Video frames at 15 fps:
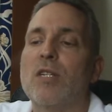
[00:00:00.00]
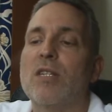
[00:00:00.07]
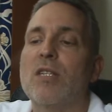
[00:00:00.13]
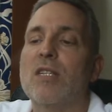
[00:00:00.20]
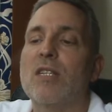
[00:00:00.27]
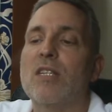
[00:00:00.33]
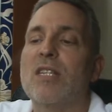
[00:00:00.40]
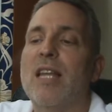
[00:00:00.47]
is
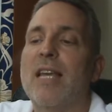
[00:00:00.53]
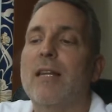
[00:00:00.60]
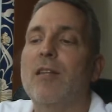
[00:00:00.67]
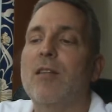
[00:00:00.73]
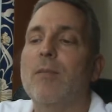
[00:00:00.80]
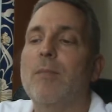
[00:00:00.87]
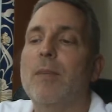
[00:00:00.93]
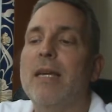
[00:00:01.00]

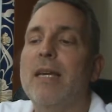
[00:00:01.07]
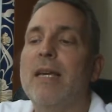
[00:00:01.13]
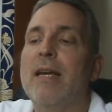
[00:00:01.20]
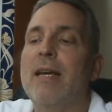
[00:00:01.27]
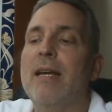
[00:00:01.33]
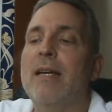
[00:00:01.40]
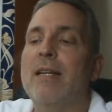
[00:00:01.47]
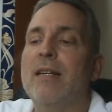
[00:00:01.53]
stated to be
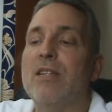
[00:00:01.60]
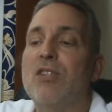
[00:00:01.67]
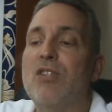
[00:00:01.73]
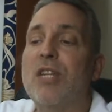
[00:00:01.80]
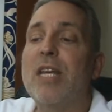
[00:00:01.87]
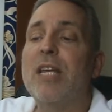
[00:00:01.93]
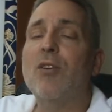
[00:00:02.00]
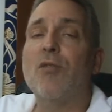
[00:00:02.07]

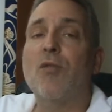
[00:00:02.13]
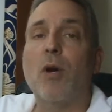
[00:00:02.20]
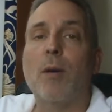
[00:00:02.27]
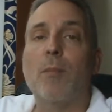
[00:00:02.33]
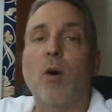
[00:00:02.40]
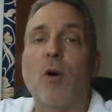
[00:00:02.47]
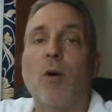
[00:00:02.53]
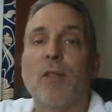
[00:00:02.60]
distinct
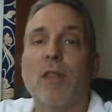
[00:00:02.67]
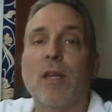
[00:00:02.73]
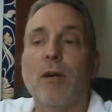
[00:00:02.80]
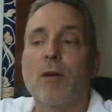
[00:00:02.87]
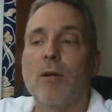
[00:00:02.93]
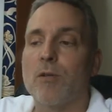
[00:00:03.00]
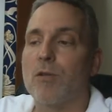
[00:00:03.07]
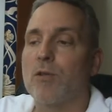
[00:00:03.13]
from
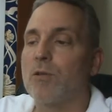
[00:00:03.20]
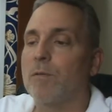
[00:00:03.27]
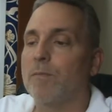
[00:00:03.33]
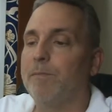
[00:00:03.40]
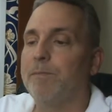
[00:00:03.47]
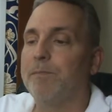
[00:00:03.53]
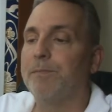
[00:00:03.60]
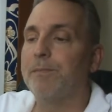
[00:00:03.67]
otheos,
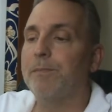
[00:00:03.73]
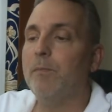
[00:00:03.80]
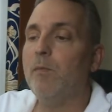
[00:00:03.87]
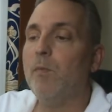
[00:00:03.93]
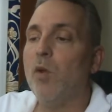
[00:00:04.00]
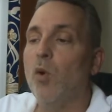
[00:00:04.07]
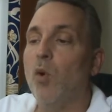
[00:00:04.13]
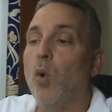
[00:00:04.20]

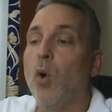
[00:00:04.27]
theos,